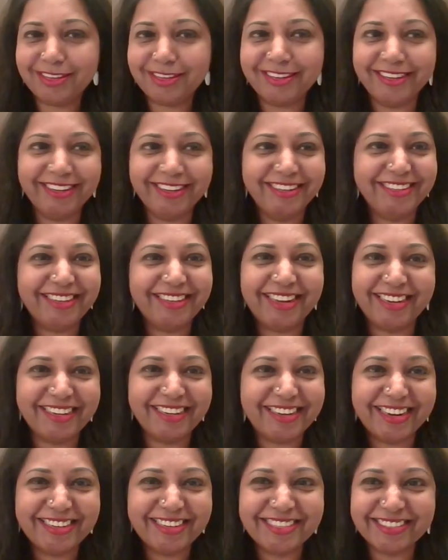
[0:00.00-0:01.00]
I
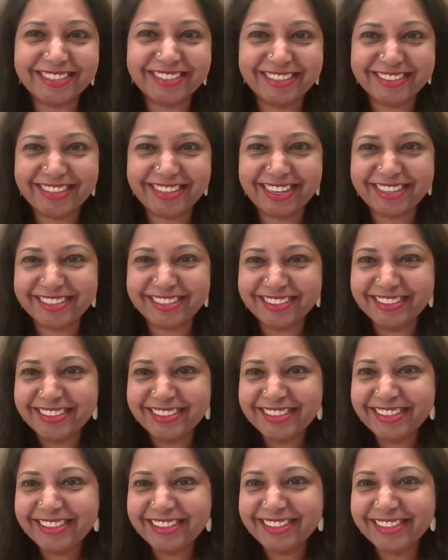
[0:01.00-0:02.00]
can't say
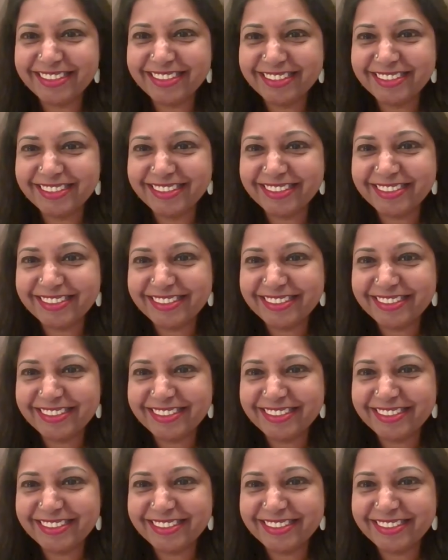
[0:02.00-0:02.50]
that.